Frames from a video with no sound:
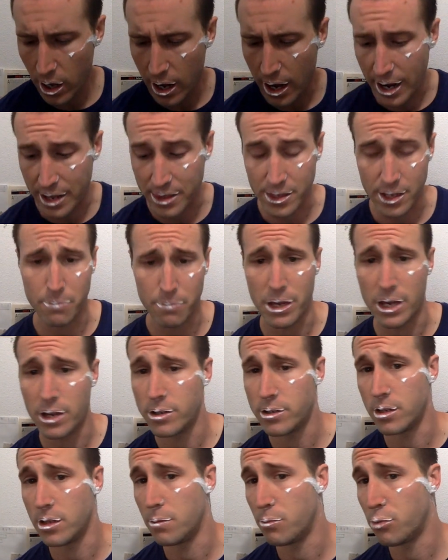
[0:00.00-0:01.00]
I think
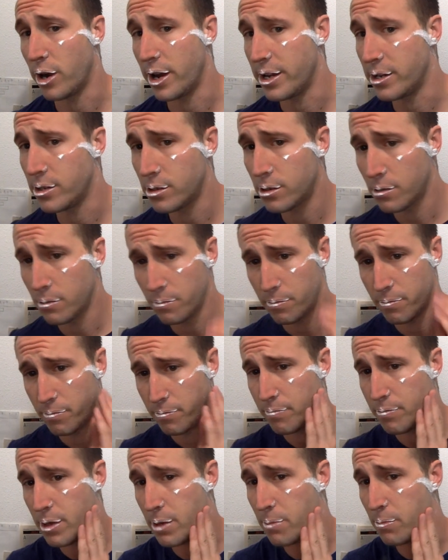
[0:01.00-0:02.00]
because of the price,
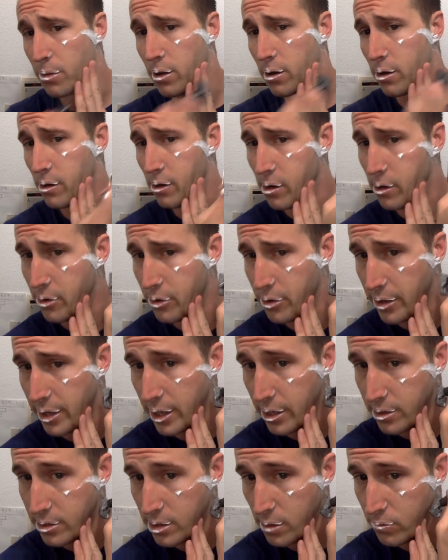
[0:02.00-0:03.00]
people are under the
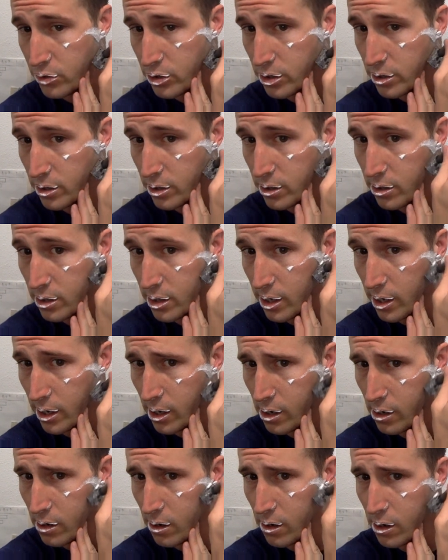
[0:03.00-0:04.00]
assumption that they
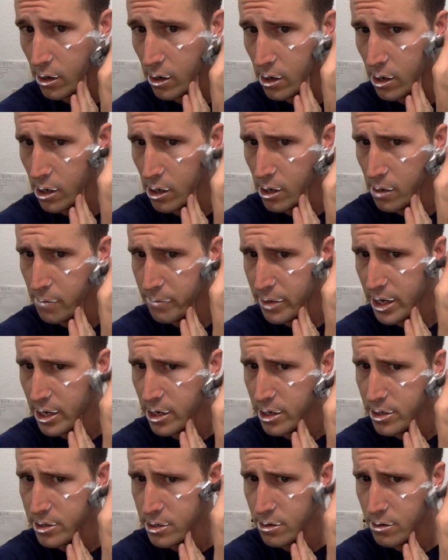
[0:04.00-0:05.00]
are,
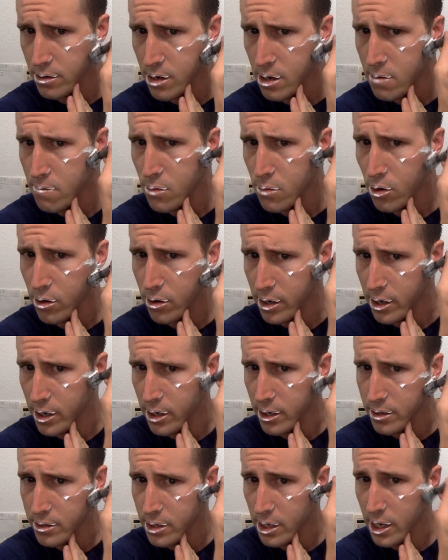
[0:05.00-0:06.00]
because they're not marketed
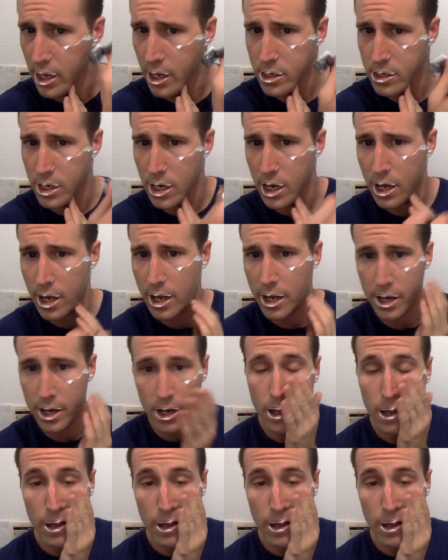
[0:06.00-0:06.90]
as hand-tied.